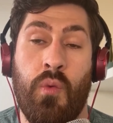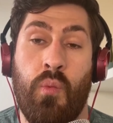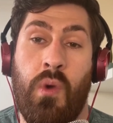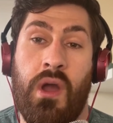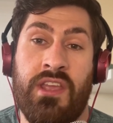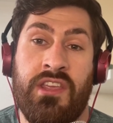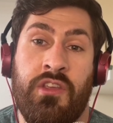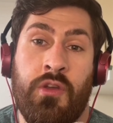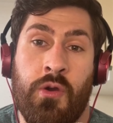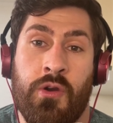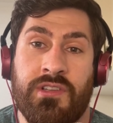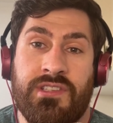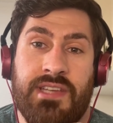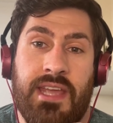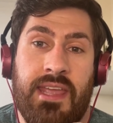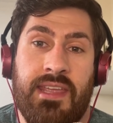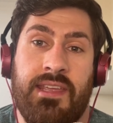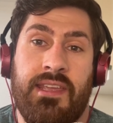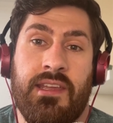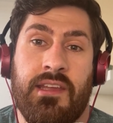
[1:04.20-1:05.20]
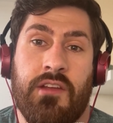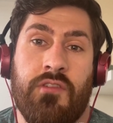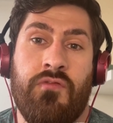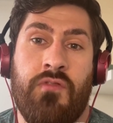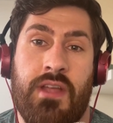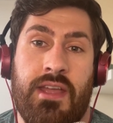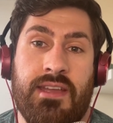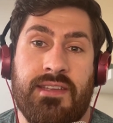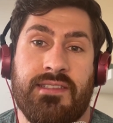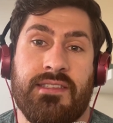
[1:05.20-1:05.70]
why you're taking a
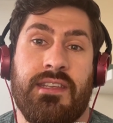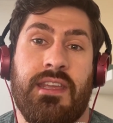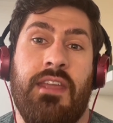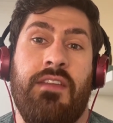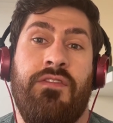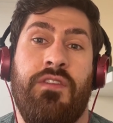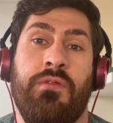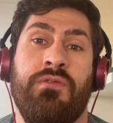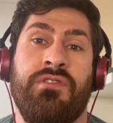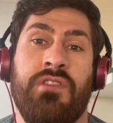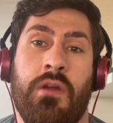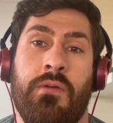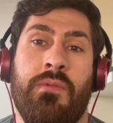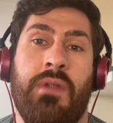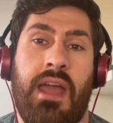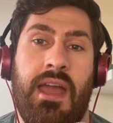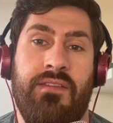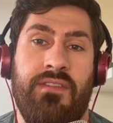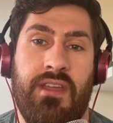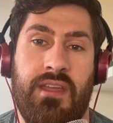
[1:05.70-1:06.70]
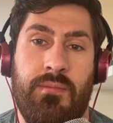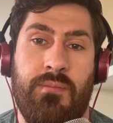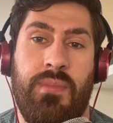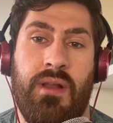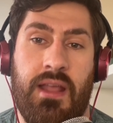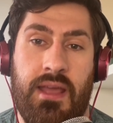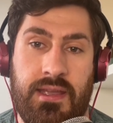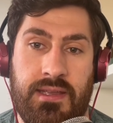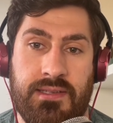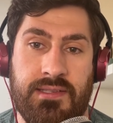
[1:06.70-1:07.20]
risk if you don't have it in
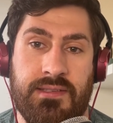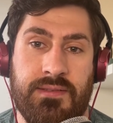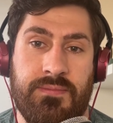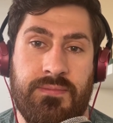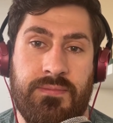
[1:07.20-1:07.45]
place,